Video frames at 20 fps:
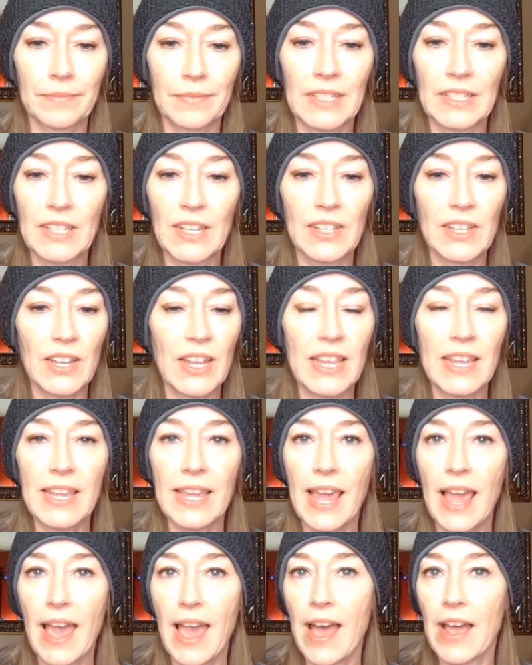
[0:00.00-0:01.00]
This is, he
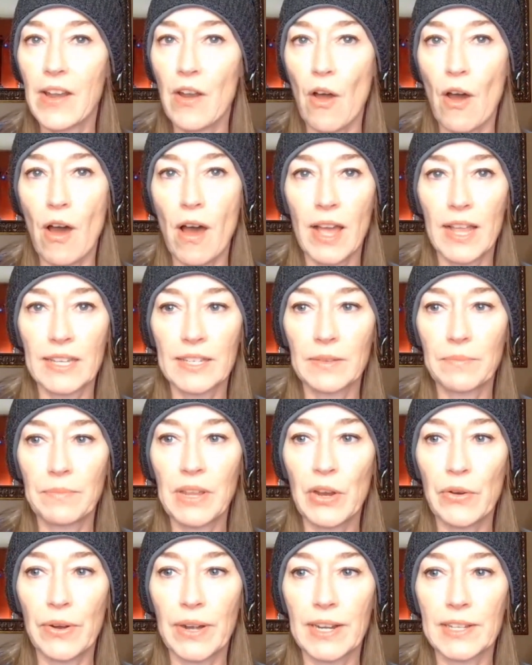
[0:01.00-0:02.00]
cannot
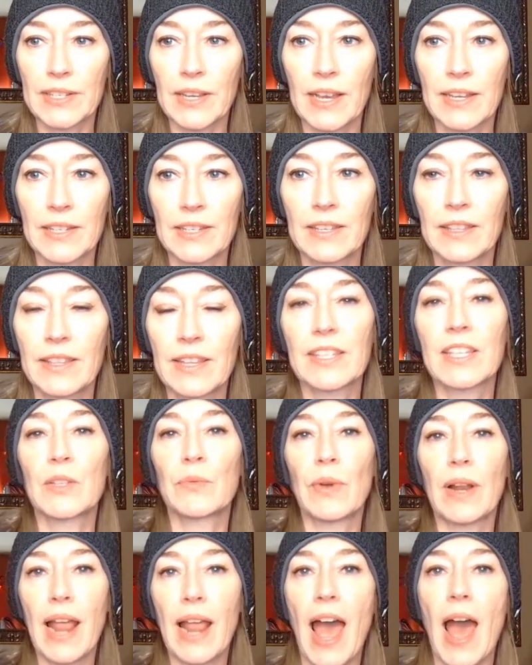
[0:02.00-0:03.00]
be criticized. This is
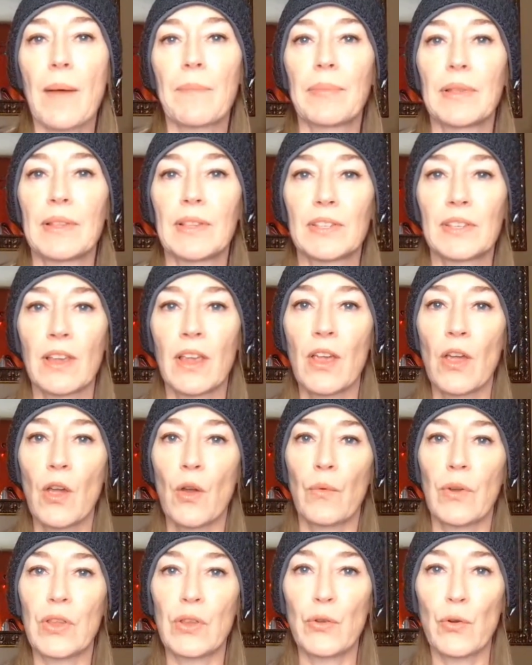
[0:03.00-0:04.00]
what happens
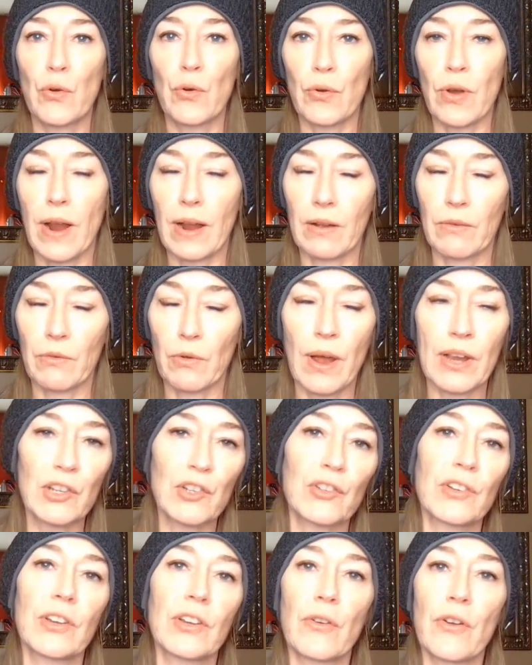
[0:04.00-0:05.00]
when you
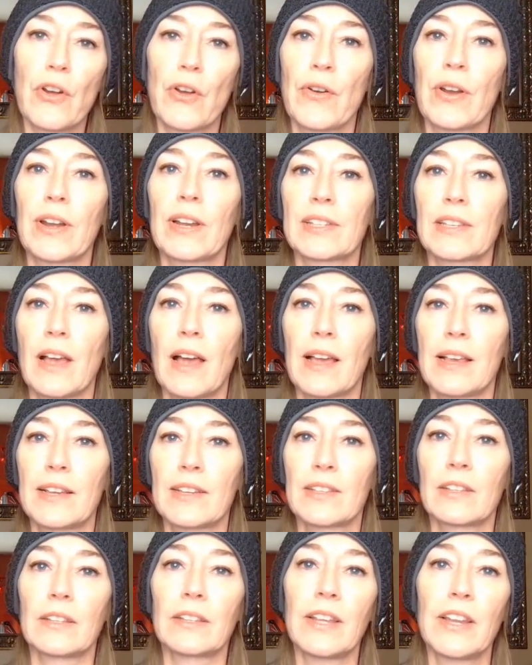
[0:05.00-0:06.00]
question or
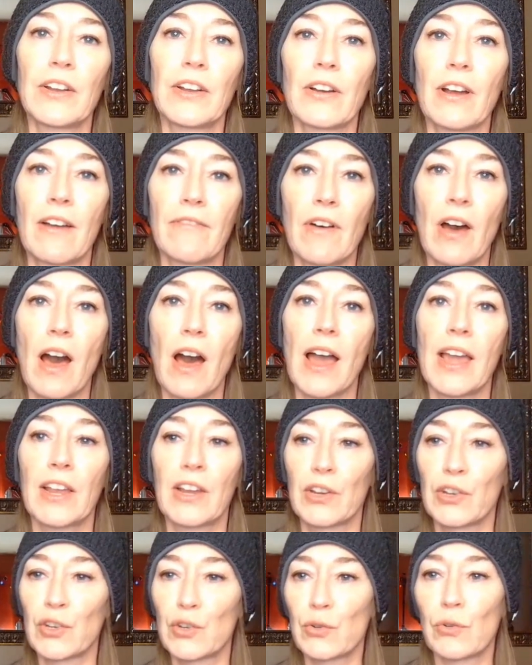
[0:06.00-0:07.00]
criticize the leader of a high
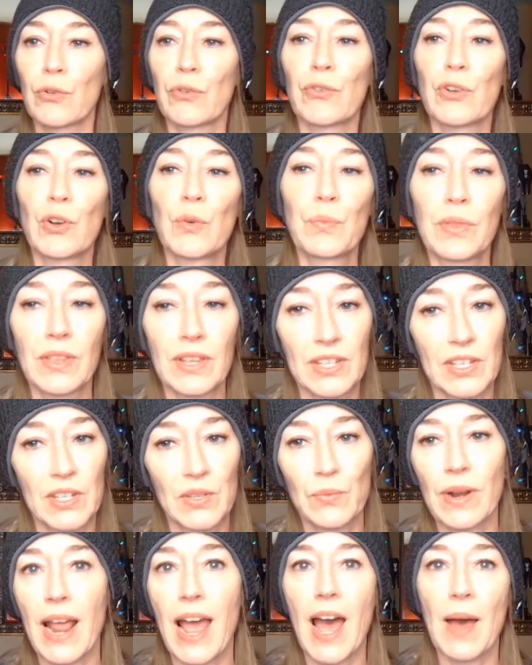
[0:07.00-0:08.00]
control group. And this
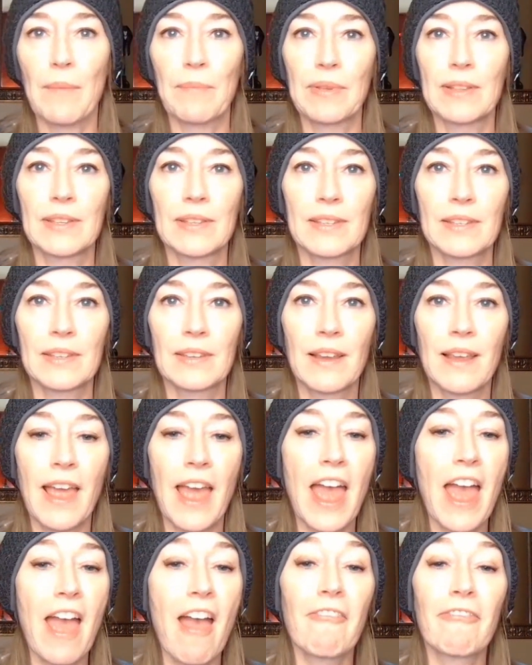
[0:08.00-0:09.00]
is what happens
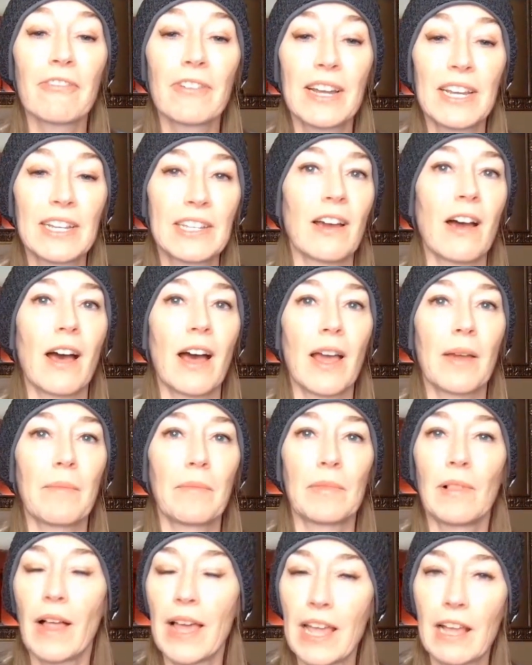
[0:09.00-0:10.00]
every
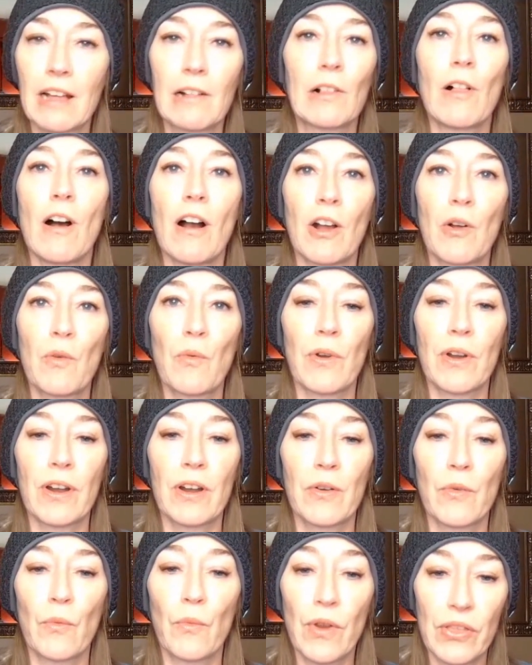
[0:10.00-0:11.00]
time, like
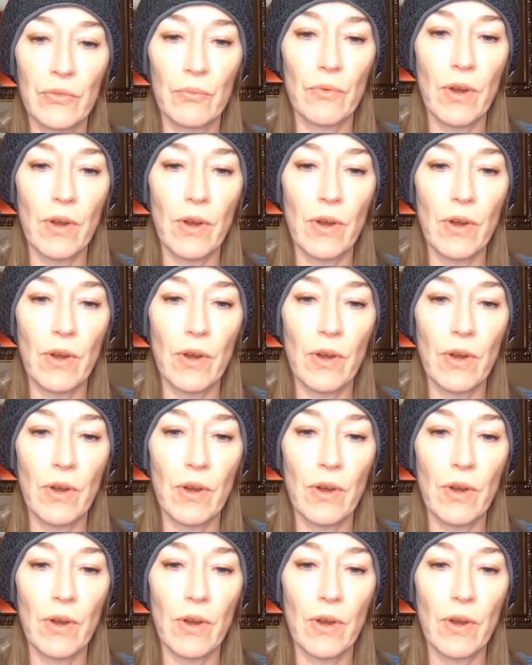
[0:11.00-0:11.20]
clockwork with